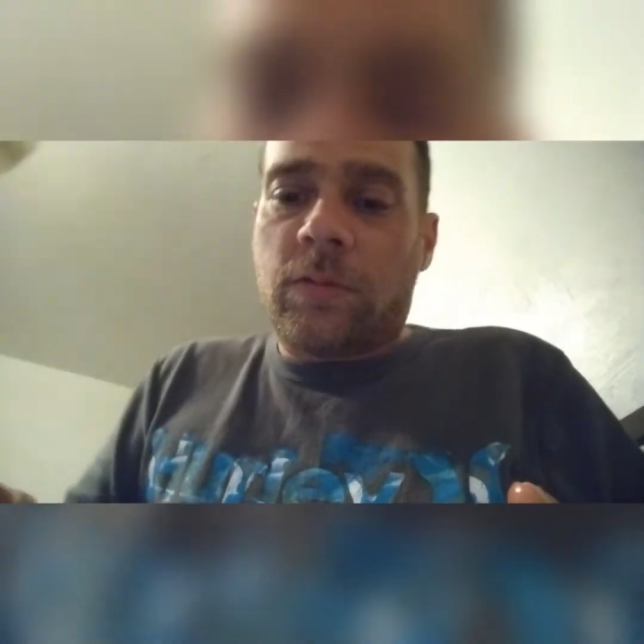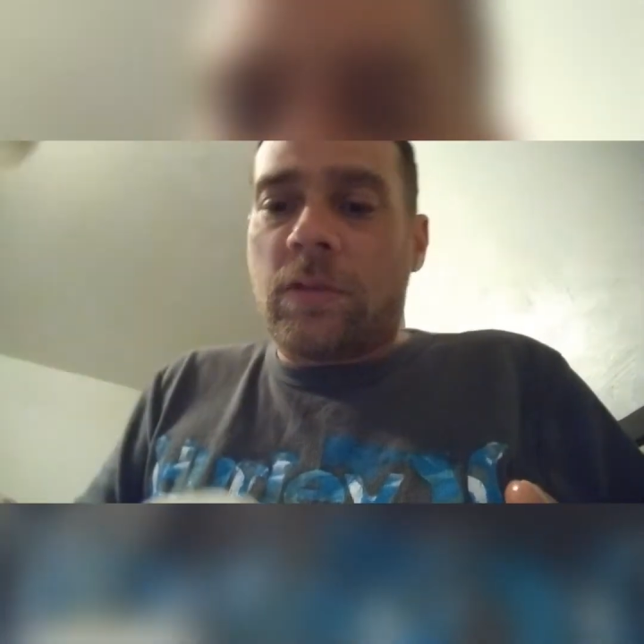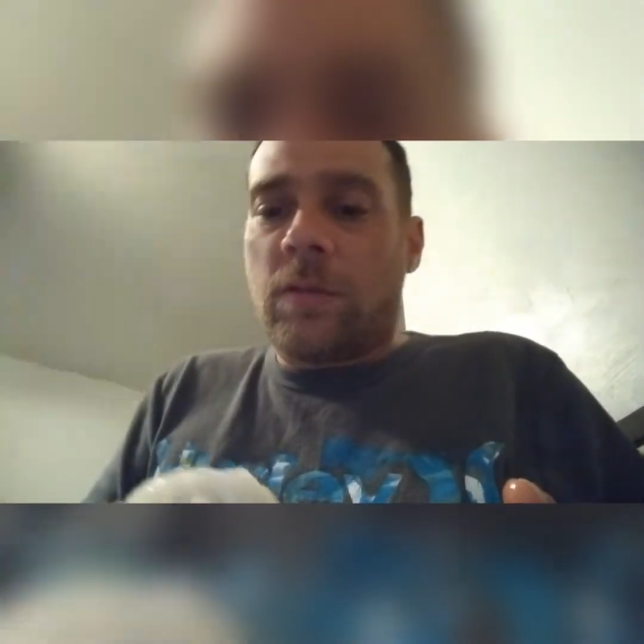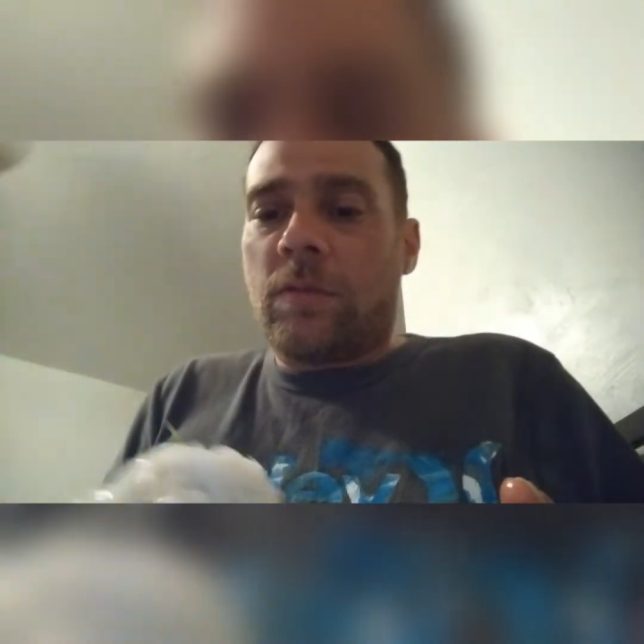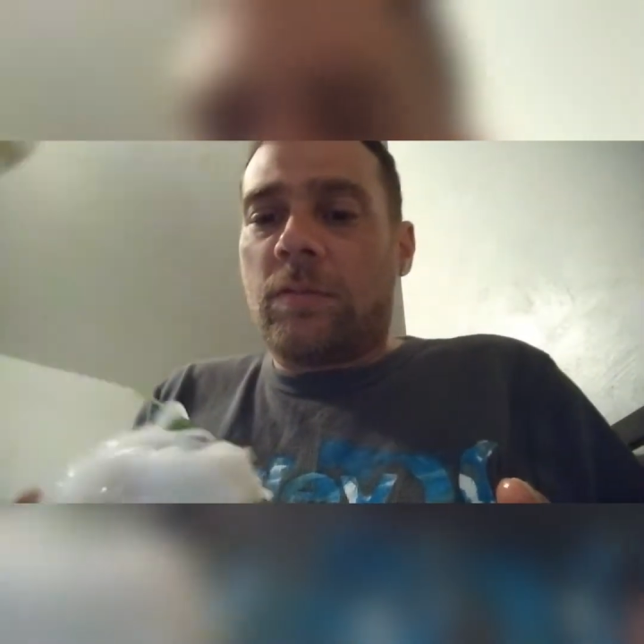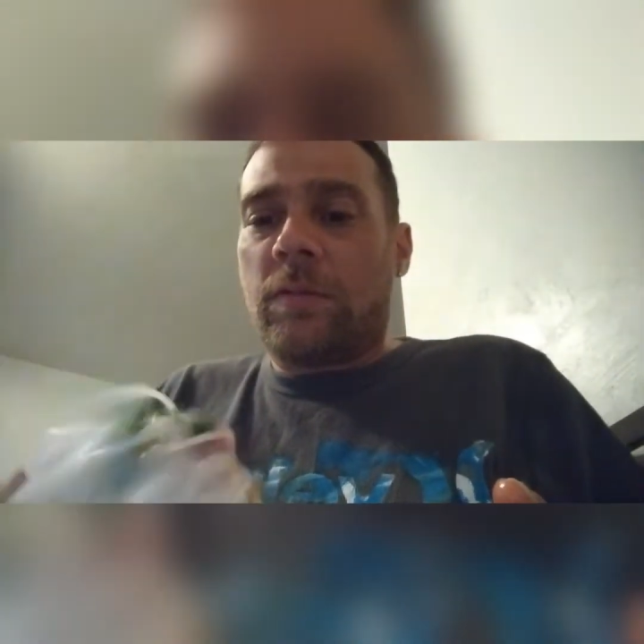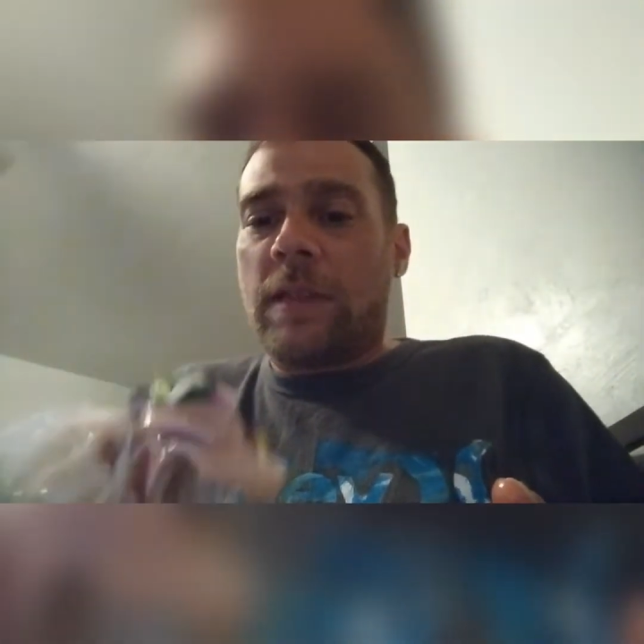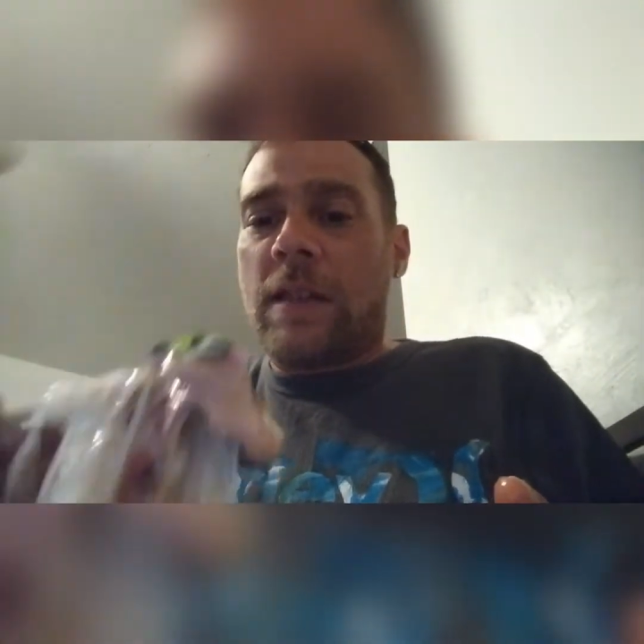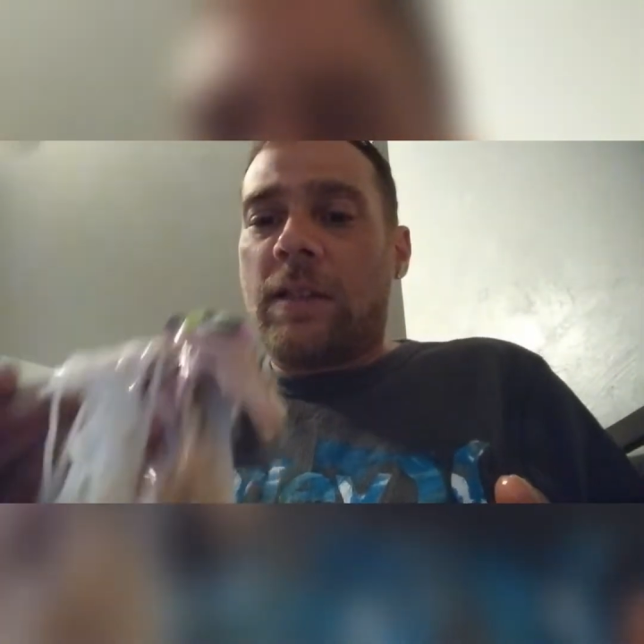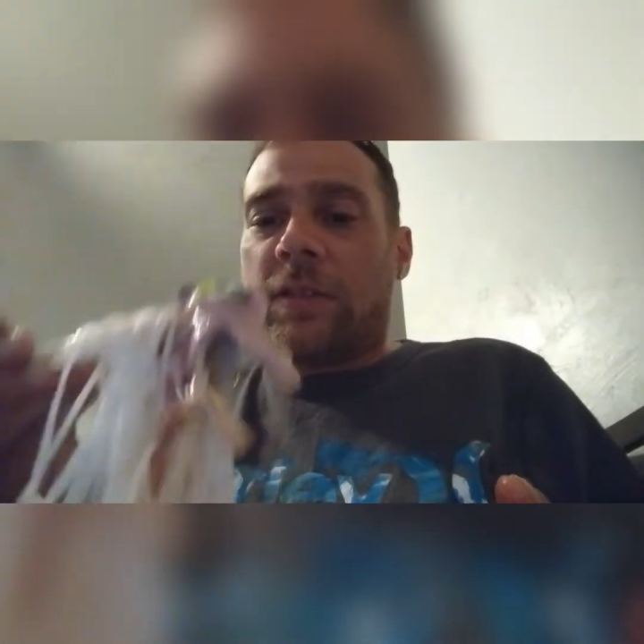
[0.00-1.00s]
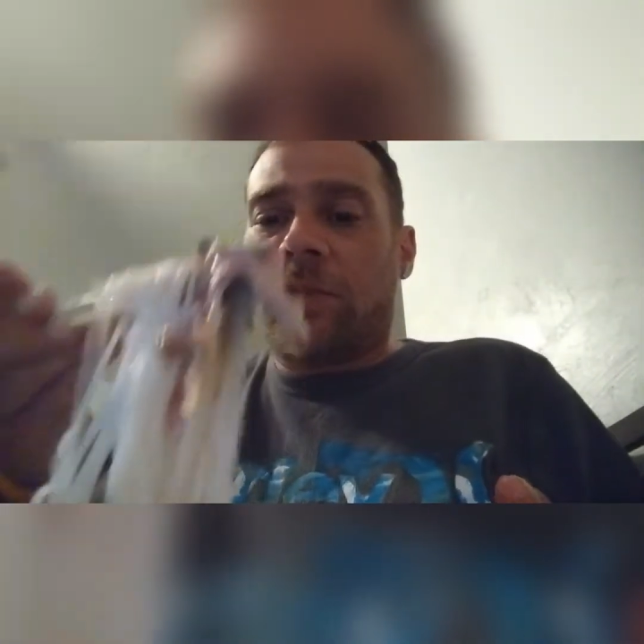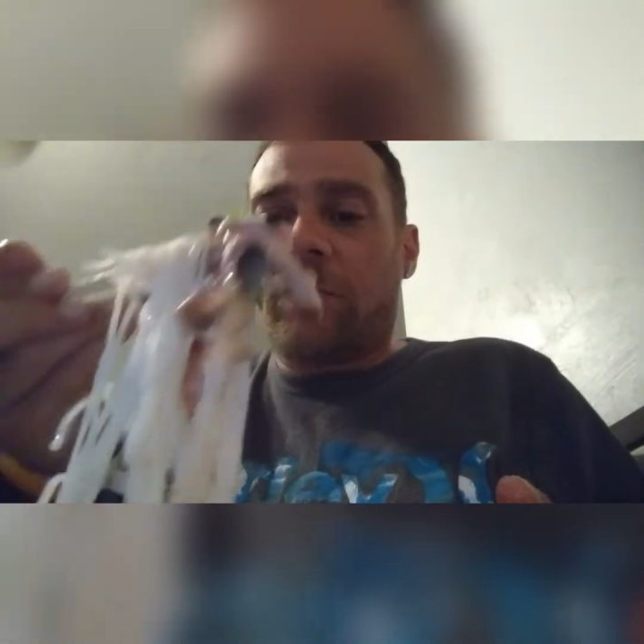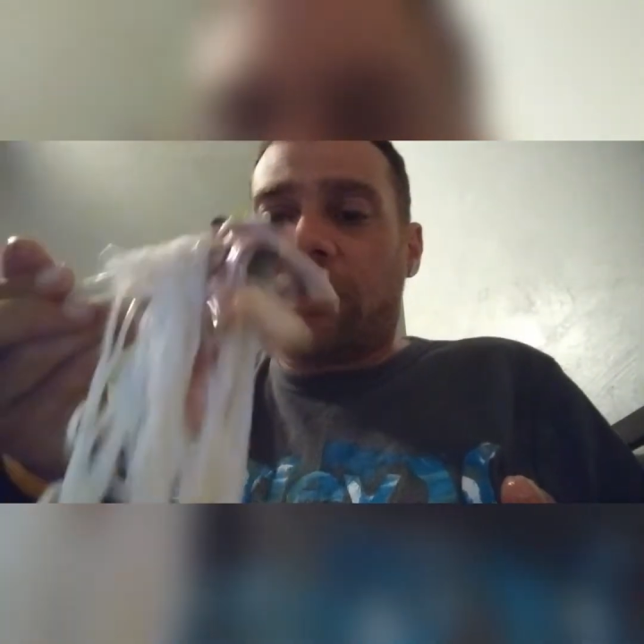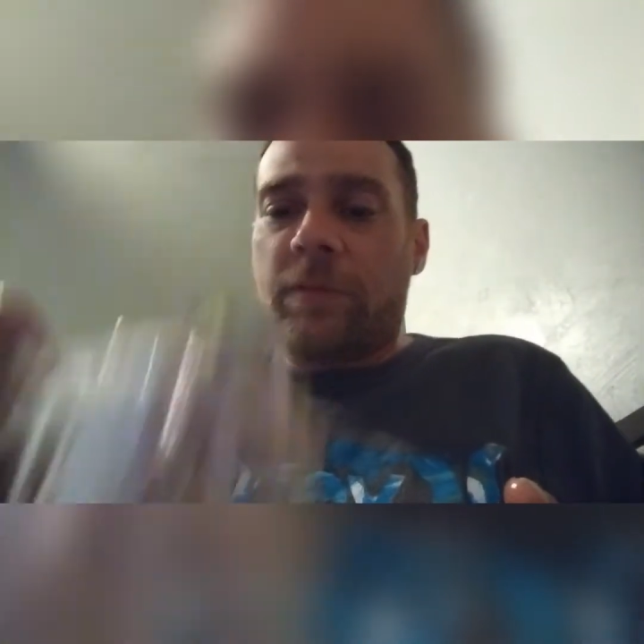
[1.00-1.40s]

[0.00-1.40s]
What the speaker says: So now let's